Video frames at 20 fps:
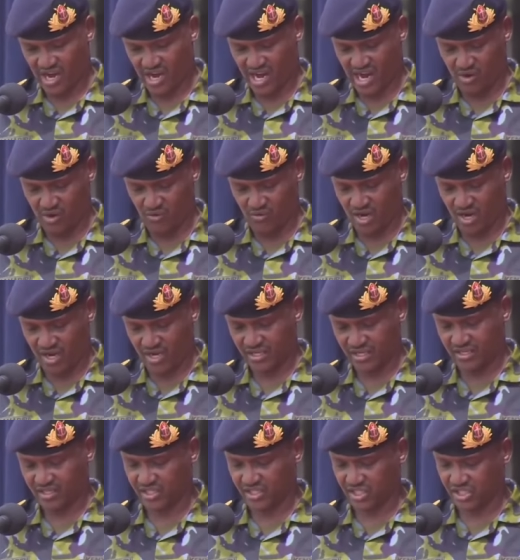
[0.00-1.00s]
our
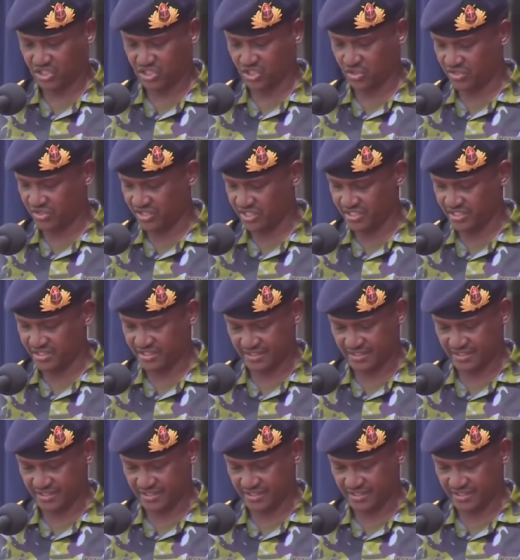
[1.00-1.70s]
soldiers.